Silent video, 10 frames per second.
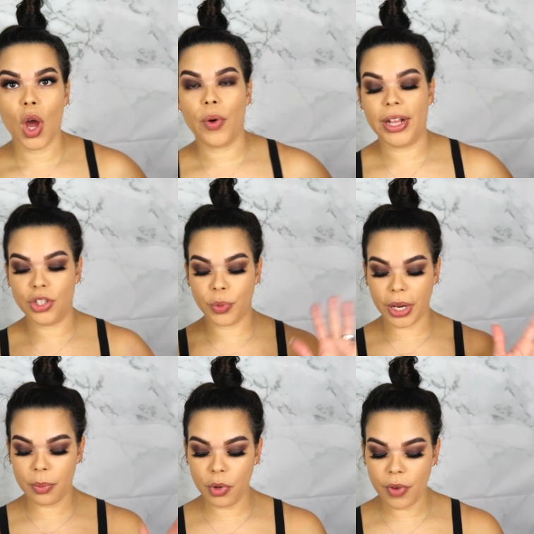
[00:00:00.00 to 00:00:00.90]
All right, so we're
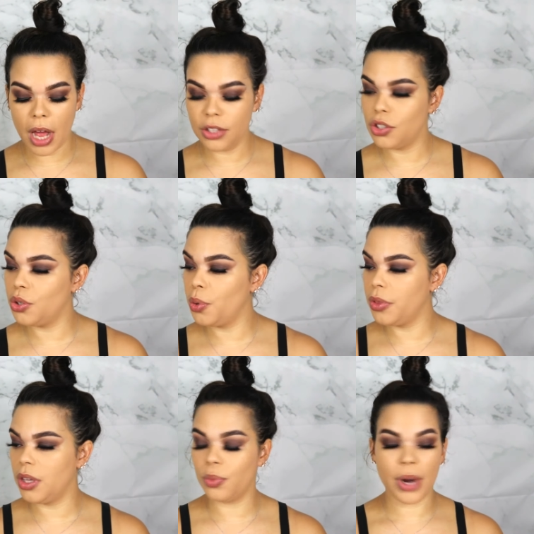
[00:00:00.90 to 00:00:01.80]
gonna move on to
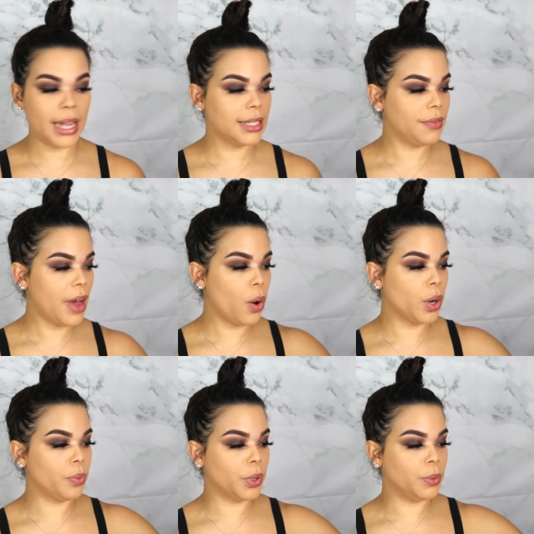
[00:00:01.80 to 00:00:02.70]
the rest of
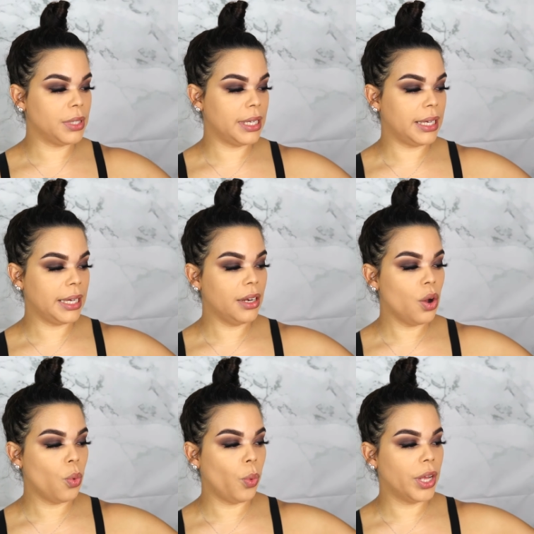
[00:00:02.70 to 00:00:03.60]
our routine,
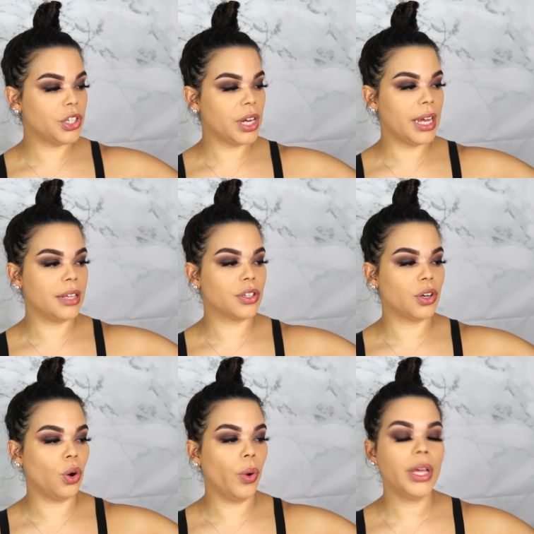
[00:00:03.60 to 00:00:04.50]
which is
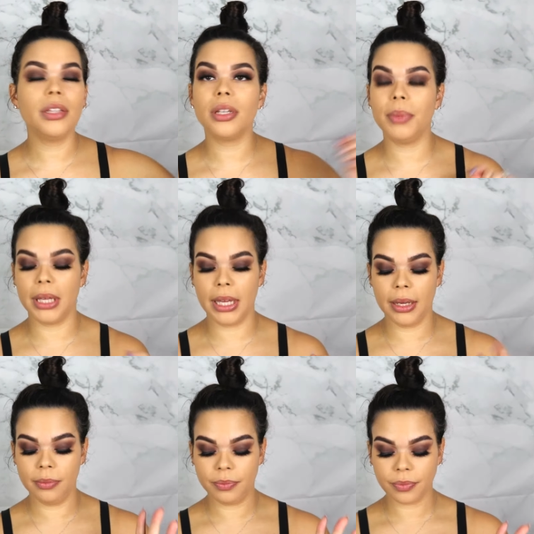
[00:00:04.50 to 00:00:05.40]
going to
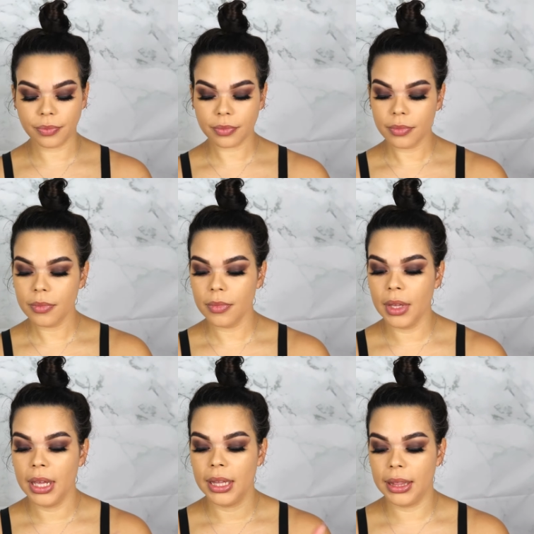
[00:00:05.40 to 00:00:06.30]
be
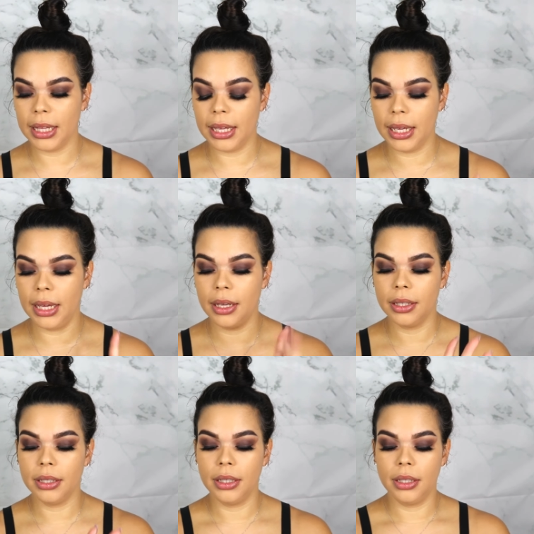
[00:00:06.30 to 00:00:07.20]
the
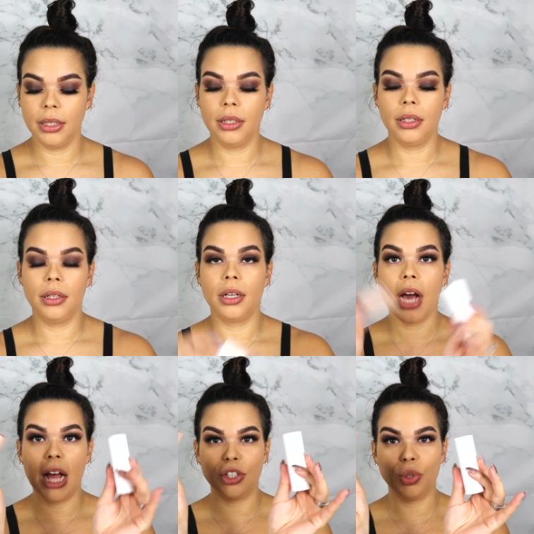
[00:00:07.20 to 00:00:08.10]

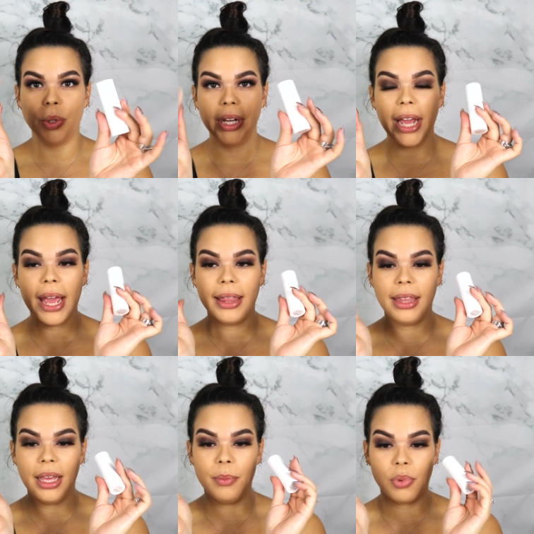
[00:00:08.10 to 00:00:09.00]
contouring and
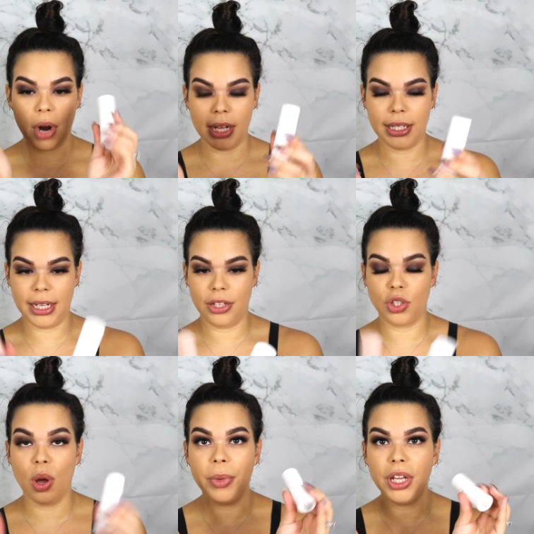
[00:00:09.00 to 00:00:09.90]
the bronzing.
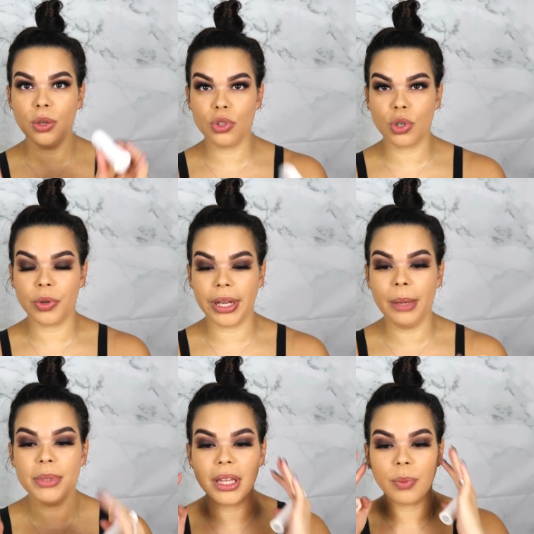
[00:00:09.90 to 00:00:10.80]
So I'm gonna use
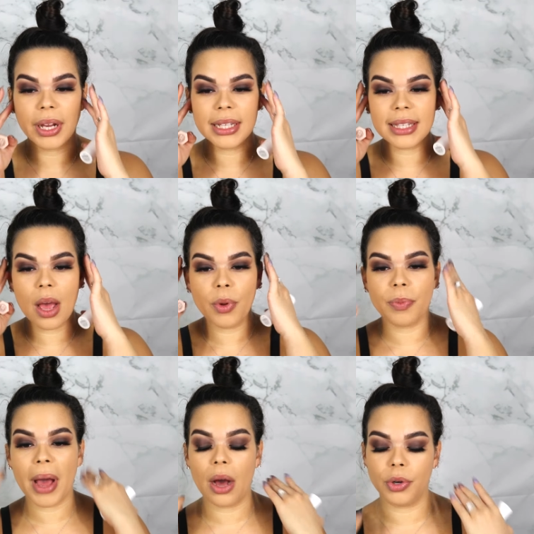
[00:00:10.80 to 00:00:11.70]
creams and then we're gonna set
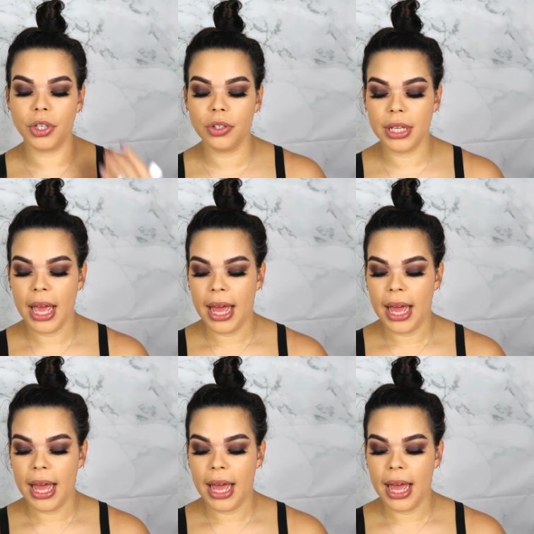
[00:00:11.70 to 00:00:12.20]
with powders.